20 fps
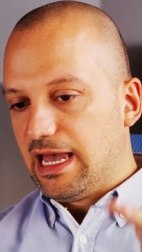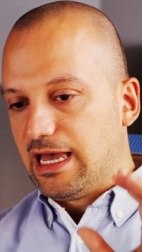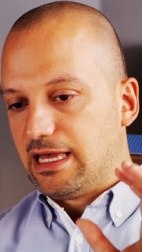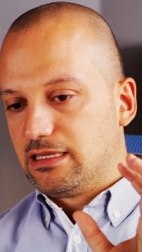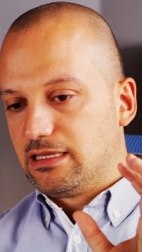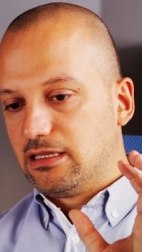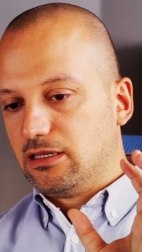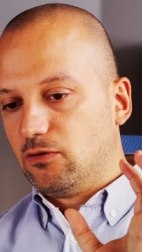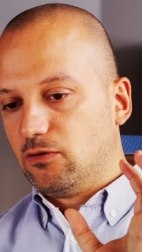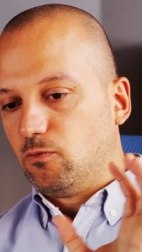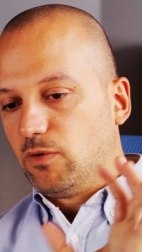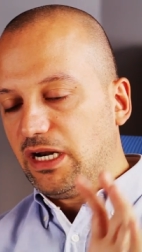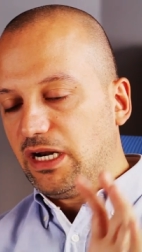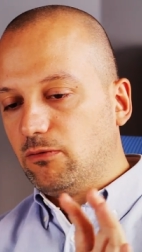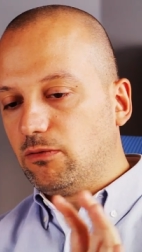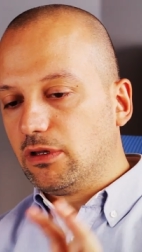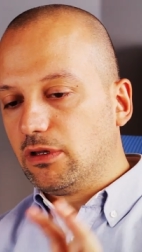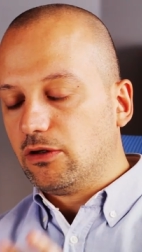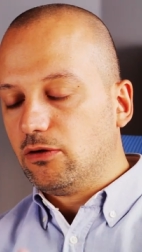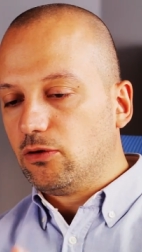And uh, when
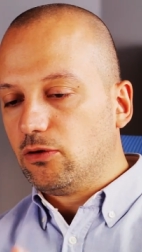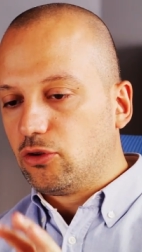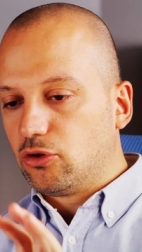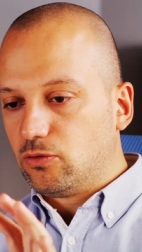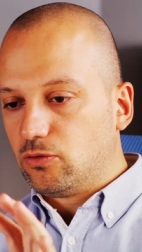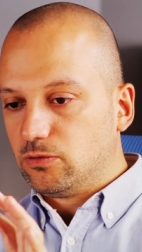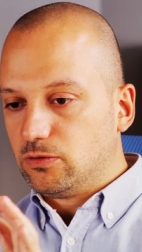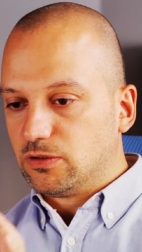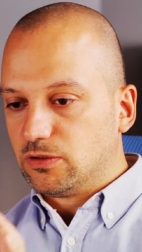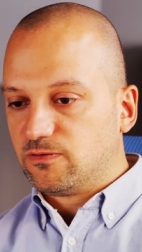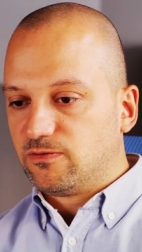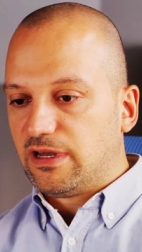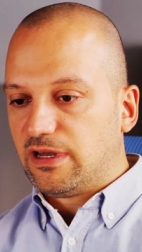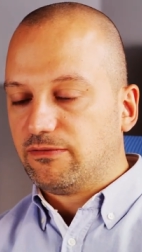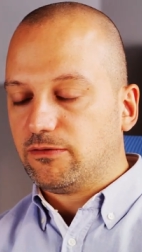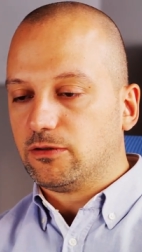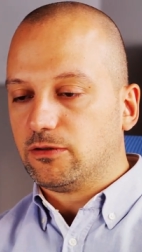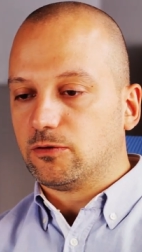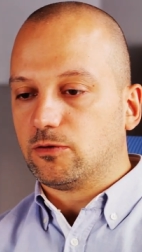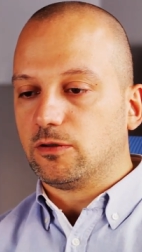I will go through those
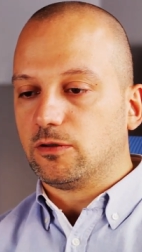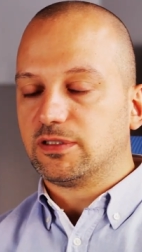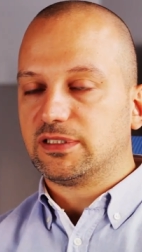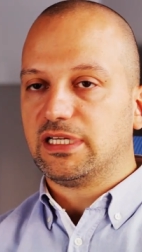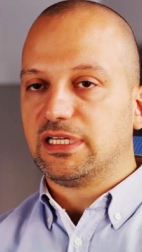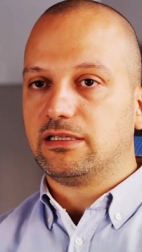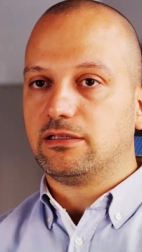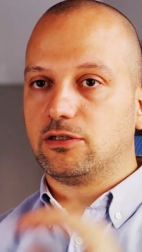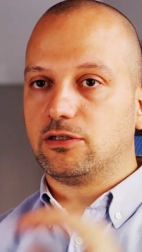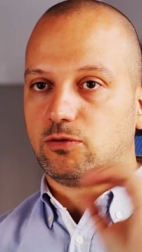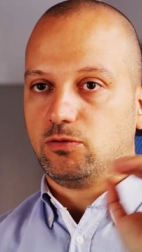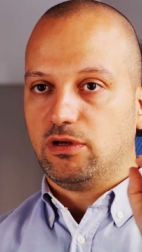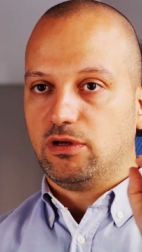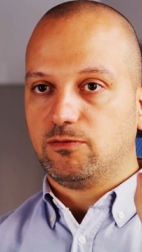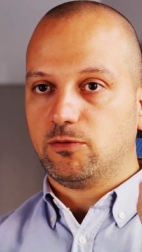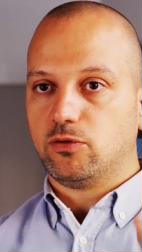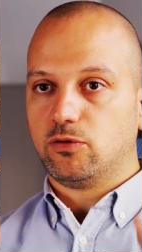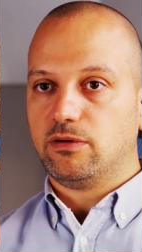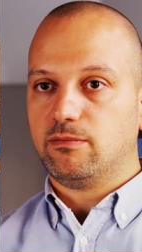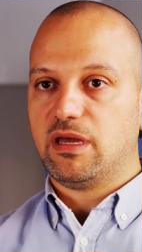five control centers, you
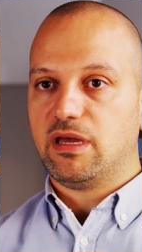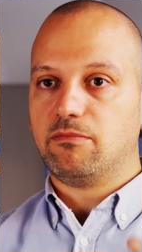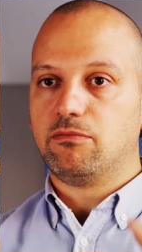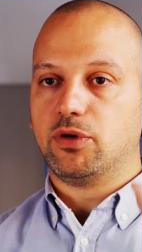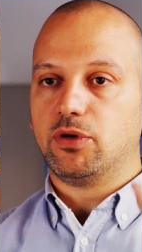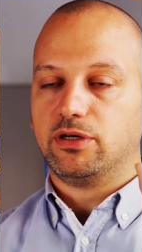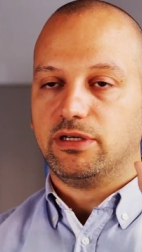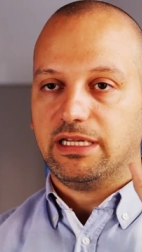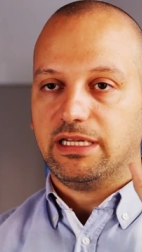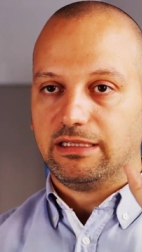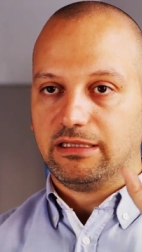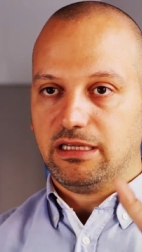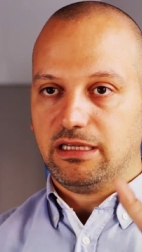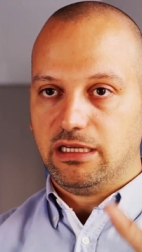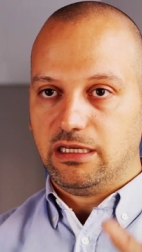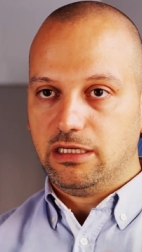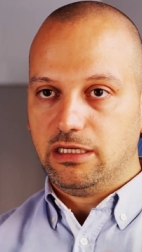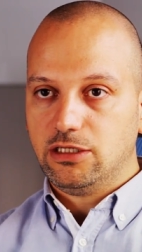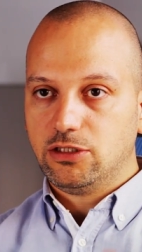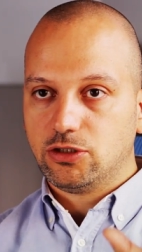have to remember that
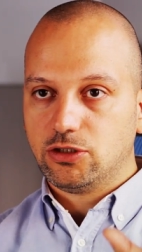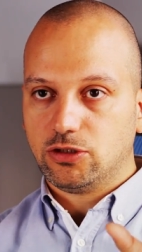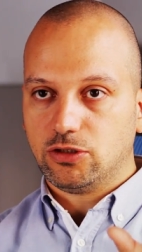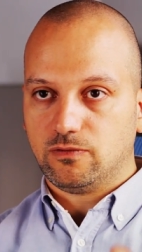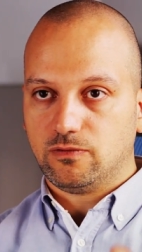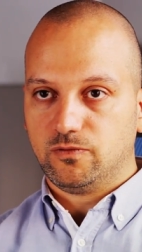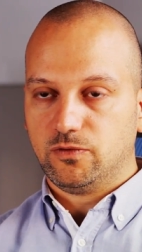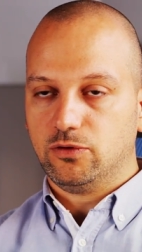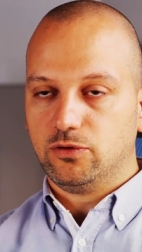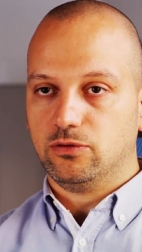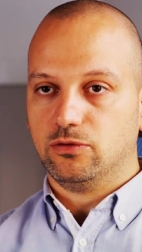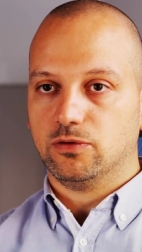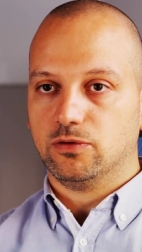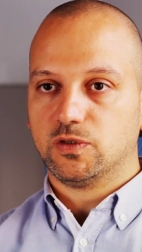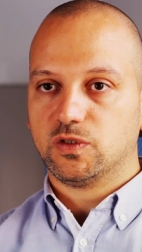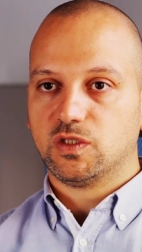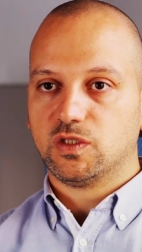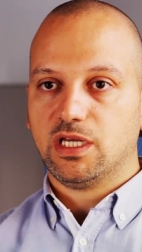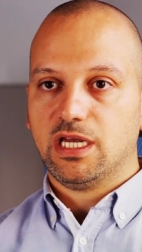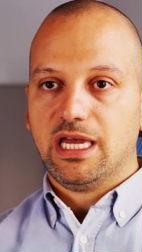each of
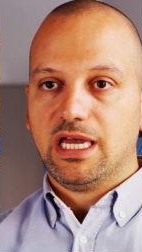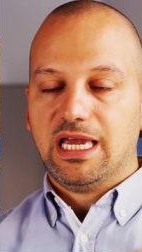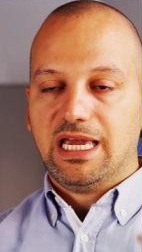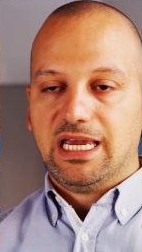those